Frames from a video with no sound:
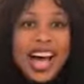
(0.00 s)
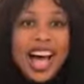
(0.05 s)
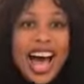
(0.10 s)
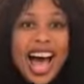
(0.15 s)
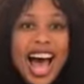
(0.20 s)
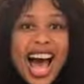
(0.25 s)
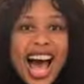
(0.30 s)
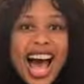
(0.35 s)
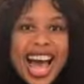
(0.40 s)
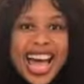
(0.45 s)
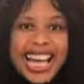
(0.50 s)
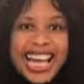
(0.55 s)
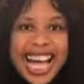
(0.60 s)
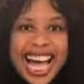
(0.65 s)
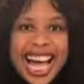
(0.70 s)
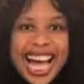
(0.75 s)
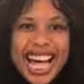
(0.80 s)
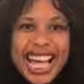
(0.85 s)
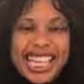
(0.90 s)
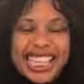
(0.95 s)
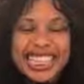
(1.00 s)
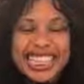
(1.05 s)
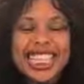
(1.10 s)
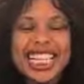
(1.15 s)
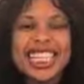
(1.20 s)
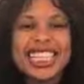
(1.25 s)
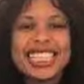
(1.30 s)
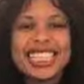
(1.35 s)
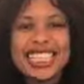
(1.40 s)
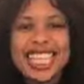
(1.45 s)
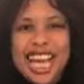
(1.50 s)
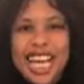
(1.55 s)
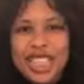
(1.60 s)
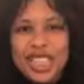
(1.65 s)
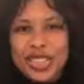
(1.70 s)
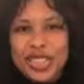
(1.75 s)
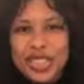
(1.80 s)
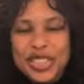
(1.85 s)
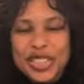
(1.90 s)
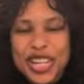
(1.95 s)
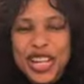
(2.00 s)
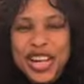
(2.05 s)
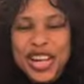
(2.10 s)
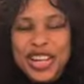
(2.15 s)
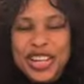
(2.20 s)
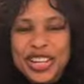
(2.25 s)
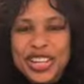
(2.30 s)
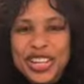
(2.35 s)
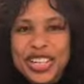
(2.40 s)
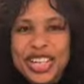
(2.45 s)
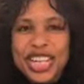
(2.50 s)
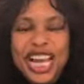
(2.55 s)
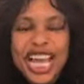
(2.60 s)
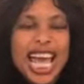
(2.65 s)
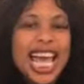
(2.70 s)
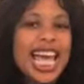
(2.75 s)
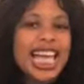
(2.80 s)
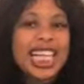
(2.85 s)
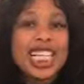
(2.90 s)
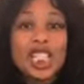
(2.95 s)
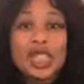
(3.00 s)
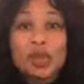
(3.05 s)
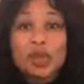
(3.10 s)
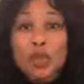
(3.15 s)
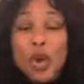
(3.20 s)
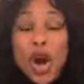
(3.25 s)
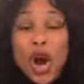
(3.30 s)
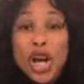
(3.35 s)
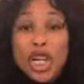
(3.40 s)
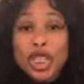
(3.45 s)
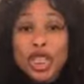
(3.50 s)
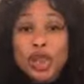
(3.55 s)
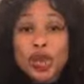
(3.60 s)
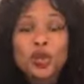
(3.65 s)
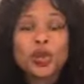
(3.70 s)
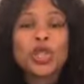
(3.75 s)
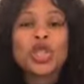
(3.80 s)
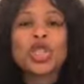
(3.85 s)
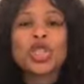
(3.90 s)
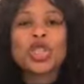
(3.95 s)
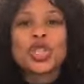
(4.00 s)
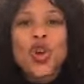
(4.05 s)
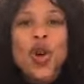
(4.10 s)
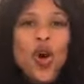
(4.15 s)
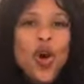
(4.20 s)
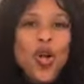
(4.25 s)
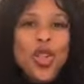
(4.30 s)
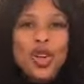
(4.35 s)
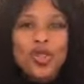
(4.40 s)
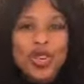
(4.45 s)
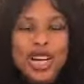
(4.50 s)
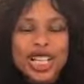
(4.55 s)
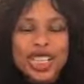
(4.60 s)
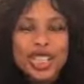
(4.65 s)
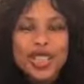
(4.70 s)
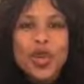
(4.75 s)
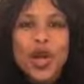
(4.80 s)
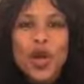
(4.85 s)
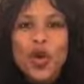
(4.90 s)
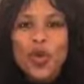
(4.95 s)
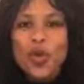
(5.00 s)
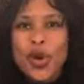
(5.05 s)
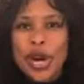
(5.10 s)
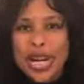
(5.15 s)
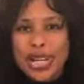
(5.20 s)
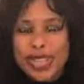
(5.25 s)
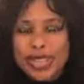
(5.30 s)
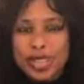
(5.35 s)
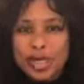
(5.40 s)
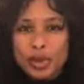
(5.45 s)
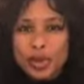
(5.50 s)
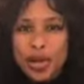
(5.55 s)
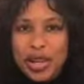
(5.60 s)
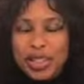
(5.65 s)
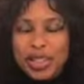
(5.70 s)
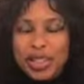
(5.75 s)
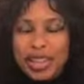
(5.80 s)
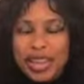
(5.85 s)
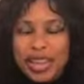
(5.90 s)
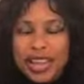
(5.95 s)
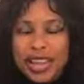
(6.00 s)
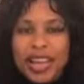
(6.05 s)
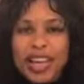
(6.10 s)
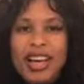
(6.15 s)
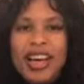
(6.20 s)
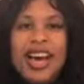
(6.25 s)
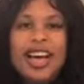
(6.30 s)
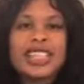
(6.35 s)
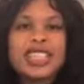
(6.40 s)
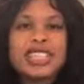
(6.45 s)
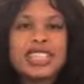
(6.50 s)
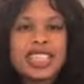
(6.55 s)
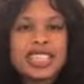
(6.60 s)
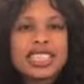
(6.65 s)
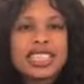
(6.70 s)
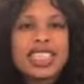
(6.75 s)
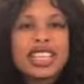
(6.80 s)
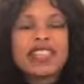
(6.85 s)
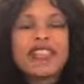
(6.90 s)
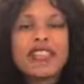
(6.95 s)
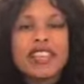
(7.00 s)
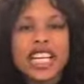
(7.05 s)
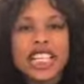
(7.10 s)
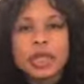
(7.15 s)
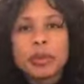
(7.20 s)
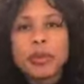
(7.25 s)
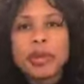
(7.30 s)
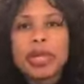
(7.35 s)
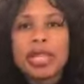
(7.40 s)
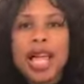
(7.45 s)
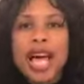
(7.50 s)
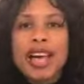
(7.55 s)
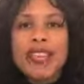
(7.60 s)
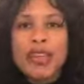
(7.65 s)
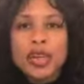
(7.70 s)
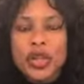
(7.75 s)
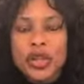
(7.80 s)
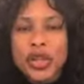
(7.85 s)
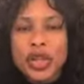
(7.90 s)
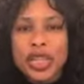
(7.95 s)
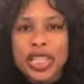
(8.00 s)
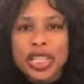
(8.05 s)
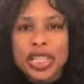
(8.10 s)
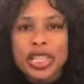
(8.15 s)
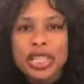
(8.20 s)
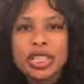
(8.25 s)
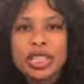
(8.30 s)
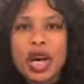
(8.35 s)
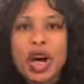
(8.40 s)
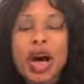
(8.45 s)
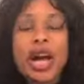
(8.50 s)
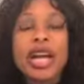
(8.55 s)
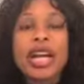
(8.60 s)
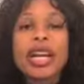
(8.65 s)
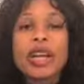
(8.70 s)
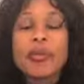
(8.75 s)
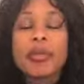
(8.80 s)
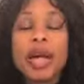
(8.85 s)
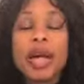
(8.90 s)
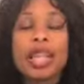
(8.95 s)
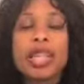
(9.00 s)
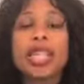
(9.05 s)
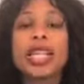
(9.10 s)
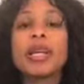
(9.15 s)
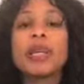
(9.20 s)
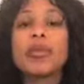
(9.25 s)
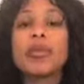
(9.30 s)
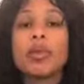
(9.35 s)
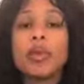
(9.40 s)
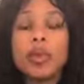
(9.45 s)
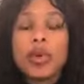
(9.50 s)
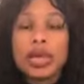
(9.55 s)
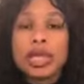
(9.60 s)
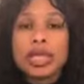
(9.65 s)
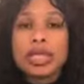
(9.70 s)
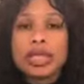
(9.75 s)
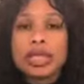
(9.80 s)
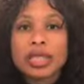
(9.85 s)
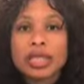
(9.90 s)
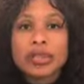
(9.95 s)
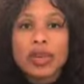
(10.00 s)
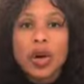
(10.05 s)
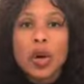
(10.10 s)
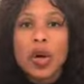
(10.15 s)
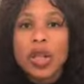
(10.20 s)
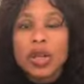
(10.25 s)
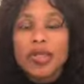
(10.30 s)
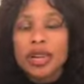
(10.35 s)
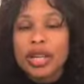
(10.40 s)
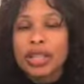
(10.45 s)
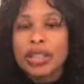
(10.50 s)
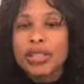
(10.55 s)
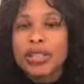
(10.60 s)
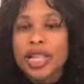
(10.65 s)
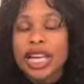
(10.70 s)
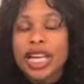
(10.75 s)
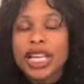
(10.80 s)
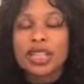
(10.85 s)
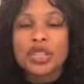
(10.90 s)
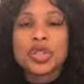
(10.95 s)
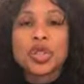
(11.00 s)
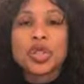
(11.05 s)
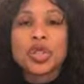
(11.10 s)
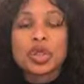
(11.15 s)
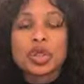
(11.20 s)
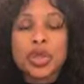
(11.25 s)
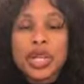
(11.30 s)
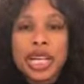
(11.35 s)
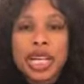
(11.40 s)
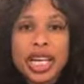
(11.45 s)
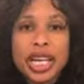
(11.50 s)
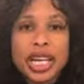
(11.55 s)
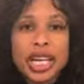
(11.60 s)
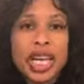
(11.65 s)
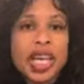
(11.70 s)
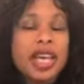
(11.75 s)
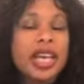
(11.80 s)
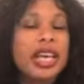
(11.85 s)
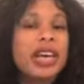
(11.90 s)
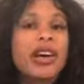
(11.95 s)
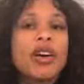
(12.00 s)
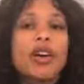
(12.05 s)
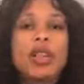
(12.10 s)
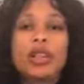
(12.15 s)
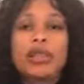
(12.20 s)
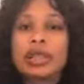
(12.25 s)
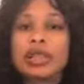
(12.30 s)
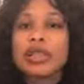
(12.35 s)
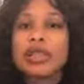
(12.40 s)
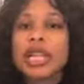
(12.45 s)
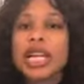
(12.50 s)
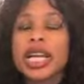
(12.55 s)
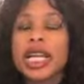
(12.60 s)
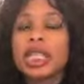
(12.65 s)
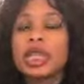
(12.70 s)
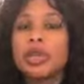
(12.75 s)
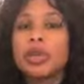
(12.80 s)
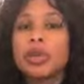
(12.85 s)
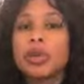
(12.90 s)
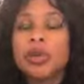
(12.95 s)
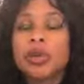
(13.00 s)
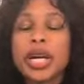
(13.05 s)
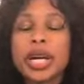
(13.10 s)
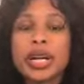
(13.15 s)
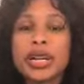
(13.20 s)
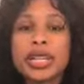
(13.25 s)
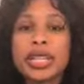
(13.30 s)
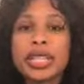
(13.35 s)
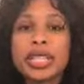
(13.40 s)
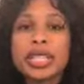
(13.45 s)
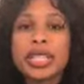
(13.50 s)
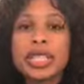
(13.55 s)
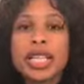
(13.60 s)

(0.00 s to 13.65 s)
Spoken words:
Hi guys, it's Dr. O'Connor and it's March, which is Colorectal Awareness Month. I just did a Facebook Live earlier talking about the importance of colorectal cancer screening, colorectal cancer awareness,